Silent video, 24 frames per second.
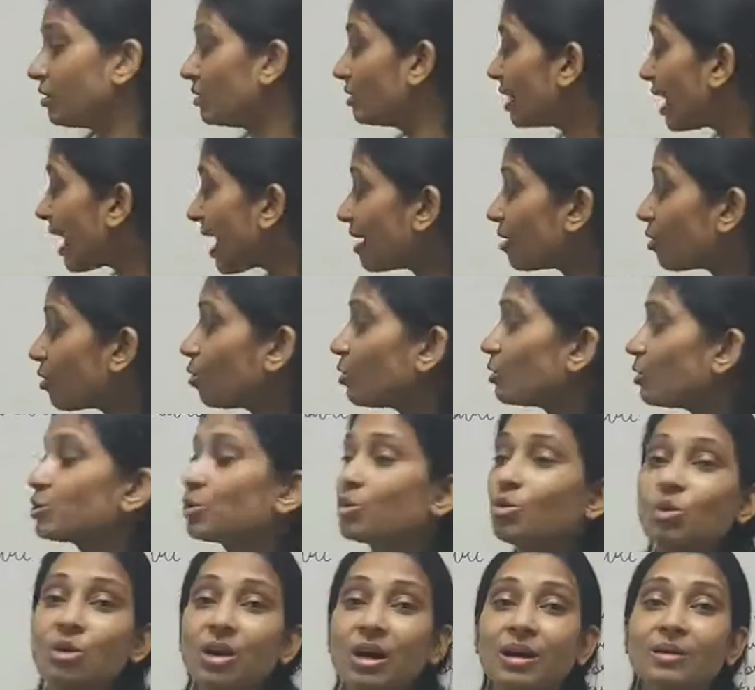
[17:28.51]
that
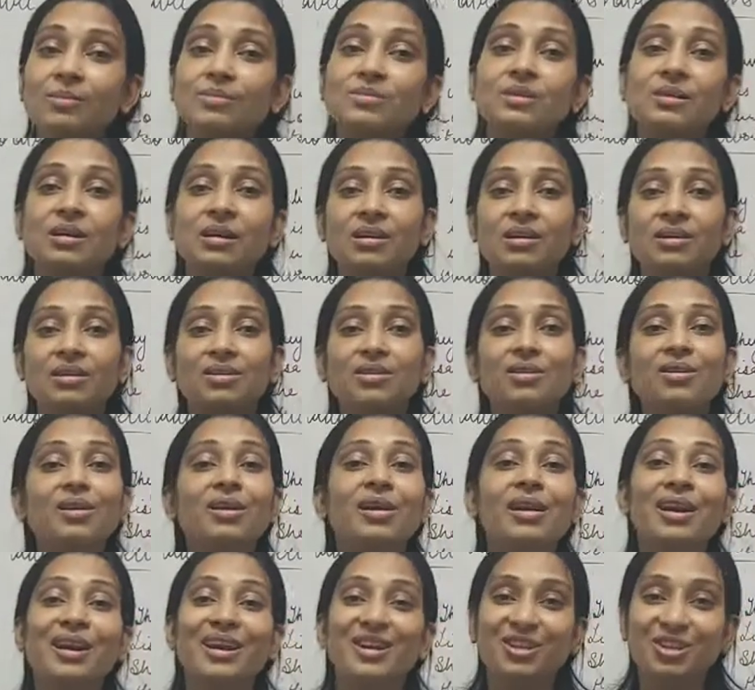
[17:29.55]
also comes
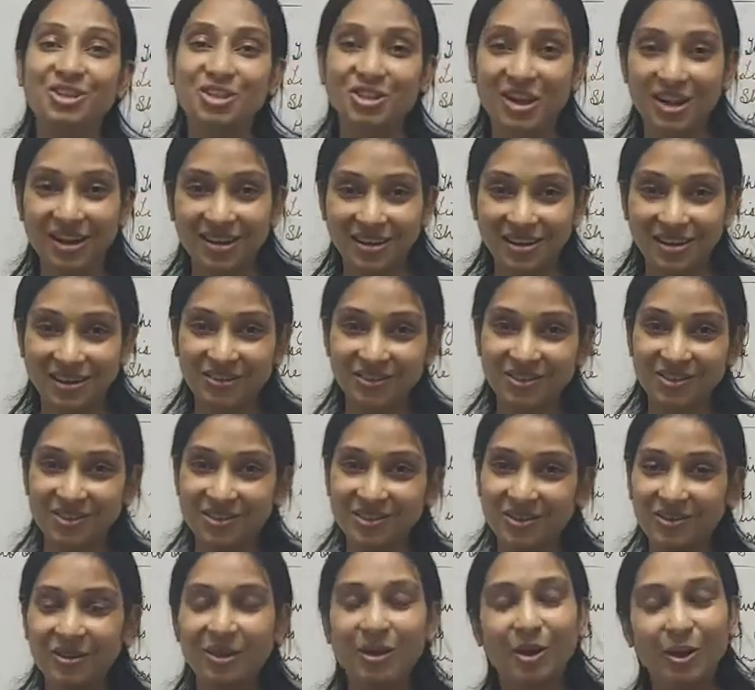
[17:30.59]
under adjectives.